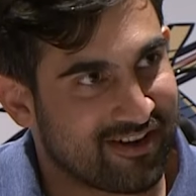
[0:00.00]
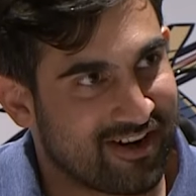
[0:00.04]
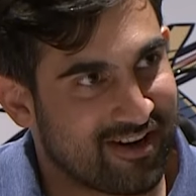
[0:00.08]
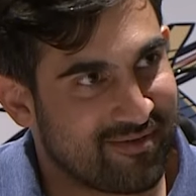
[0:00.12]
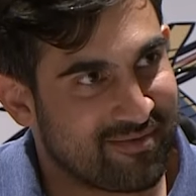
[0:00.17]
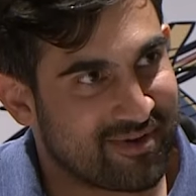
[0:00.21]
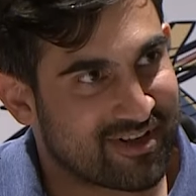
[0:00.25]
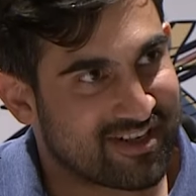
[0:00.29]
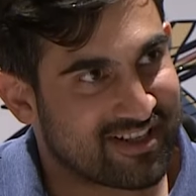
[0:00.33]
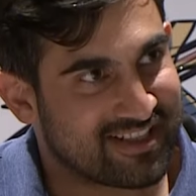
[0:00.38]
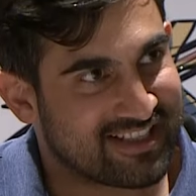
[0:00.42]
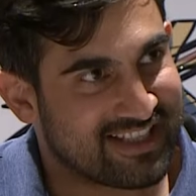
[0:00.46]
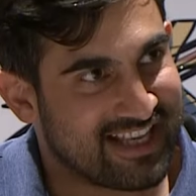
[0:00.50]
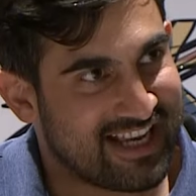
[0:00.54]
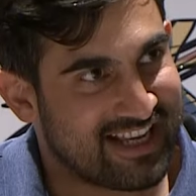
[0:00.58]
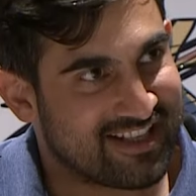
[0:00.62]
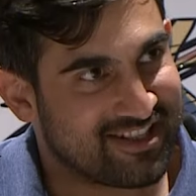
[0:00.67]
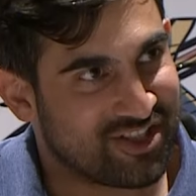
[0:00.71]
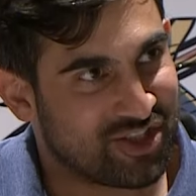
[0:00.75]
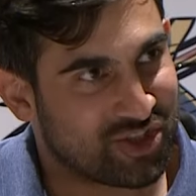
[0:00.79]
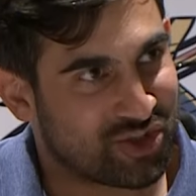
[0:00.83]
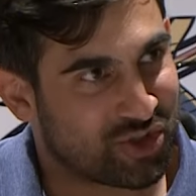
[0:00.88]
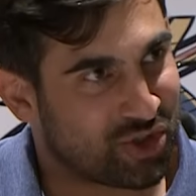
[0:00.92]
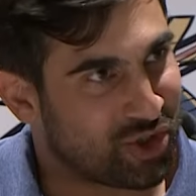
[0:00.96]
Right, because
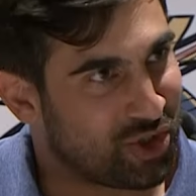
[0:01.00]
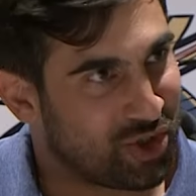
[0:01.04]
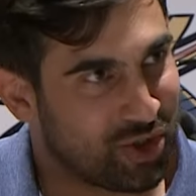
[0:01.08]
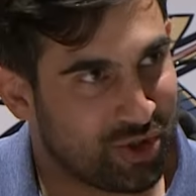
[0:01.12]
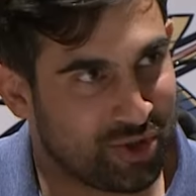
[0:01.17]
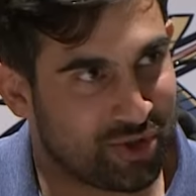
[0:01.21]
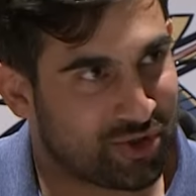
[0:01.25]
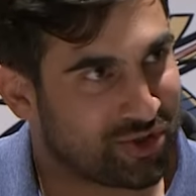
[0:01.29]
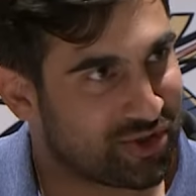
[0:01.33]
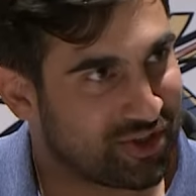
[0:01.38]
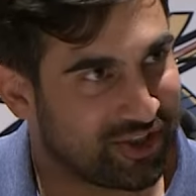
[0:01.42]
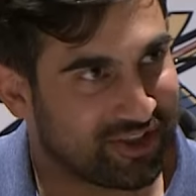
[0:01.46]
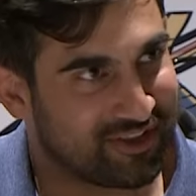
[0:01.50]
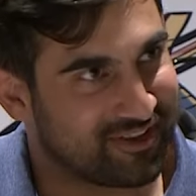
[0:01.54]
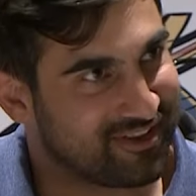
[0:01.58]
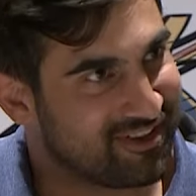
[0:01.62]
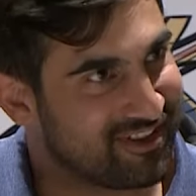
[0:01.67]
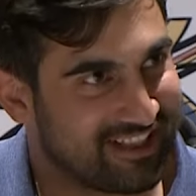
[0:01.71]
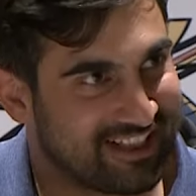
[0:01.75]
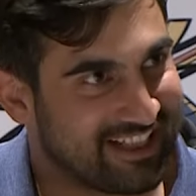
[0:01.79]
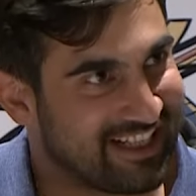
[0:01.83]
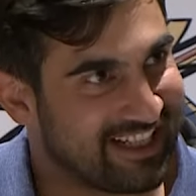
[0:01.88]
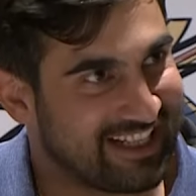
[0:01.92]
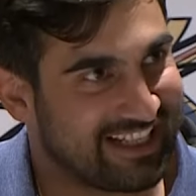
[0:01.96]
then the solution,
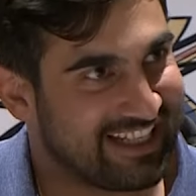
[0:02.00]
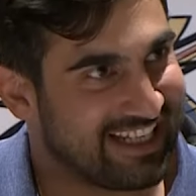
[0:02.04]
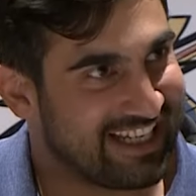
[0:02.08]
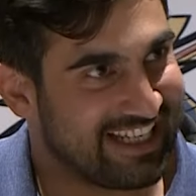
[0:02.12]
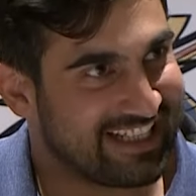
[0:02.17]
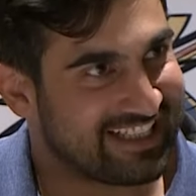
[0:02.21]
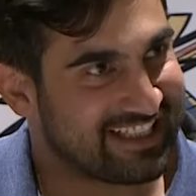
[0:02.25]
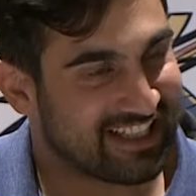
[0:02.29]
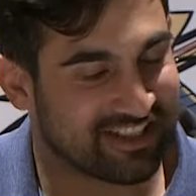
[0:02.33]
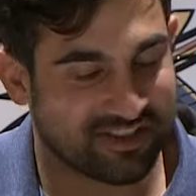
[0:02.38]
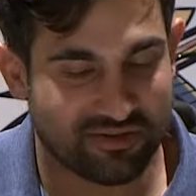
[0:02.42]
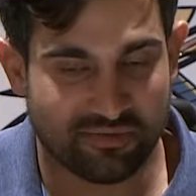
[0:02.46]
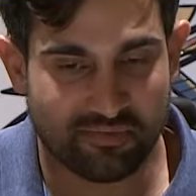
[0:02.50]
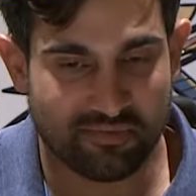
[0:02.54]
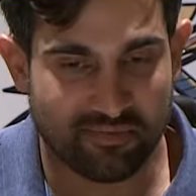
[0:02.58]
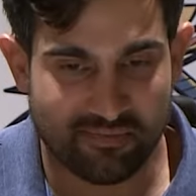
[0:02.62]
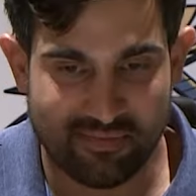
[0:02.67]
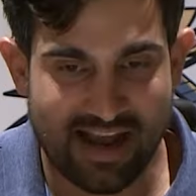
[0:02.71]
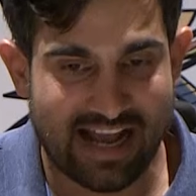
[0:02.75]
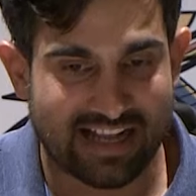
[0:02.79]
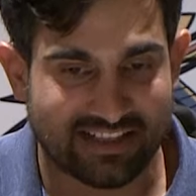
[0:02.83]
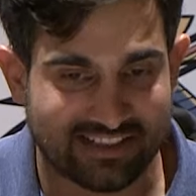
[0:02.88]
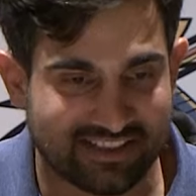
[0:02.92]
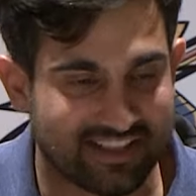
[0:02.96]
it doesn't
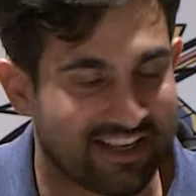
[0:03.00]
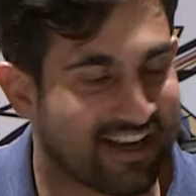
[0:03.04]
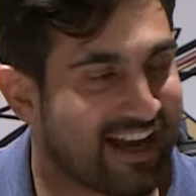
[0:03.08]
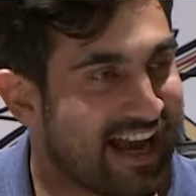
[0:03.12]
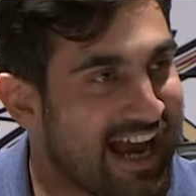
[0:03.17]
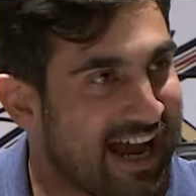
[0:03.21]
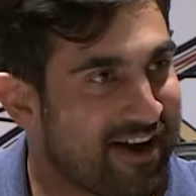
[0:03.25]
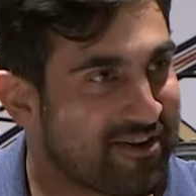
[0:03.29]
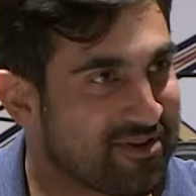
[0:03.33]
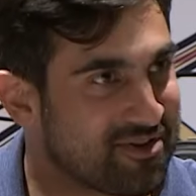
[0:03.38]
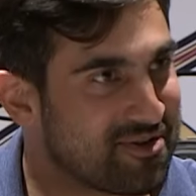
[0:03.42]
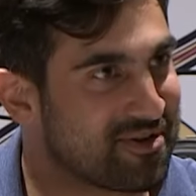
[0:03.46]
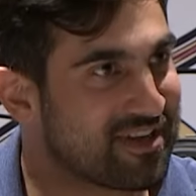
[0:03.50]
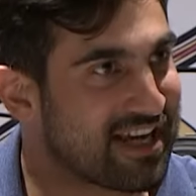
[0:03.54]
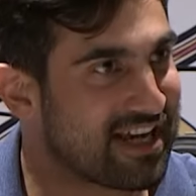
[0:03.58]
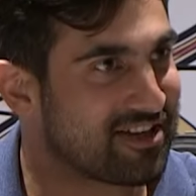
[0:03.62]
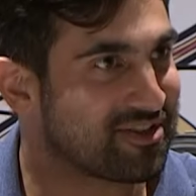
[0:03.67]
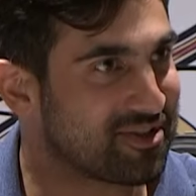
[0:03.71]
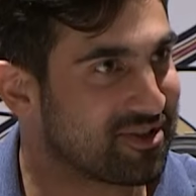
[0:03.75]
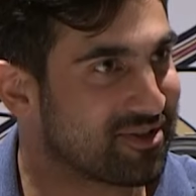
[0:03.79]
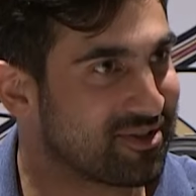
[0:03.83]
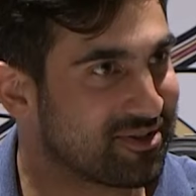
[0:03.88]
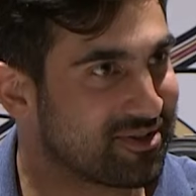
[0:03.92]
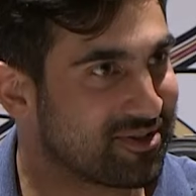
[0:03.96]
matter how you get
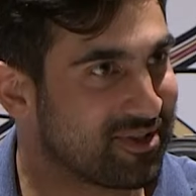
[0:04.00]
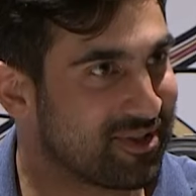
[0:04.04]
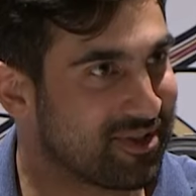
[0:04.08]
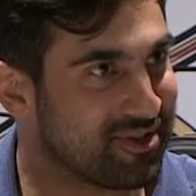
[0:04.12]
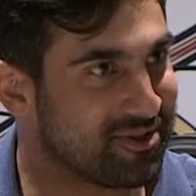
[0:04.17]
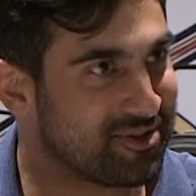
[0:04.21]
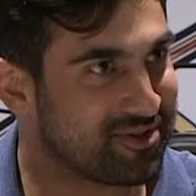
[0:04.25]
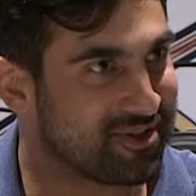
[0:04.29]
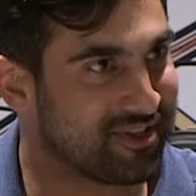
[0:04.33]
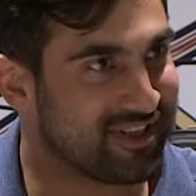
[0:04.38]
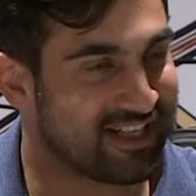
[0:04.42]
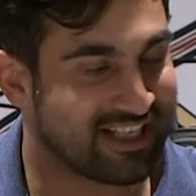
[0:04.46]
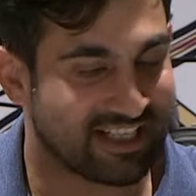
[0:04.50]
to the solution.